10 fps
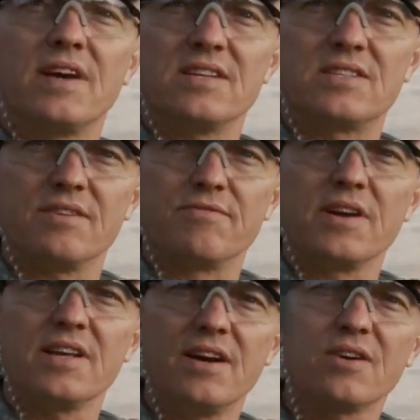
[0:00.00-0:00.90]
that is a
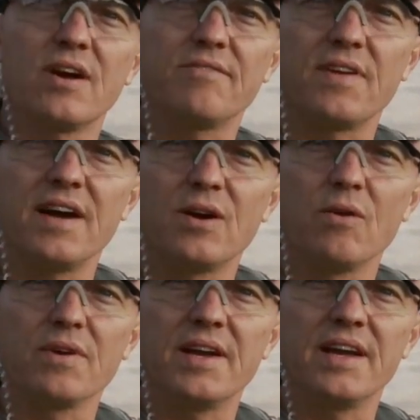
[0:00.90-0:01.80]
friendly aircraft flying
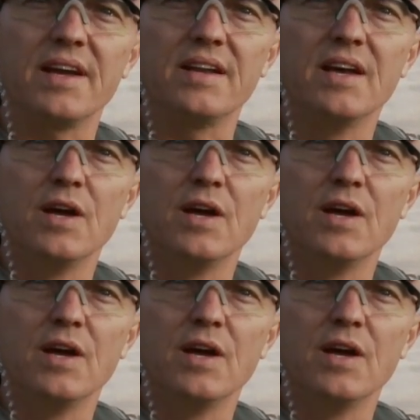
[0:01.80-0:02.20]
overhead,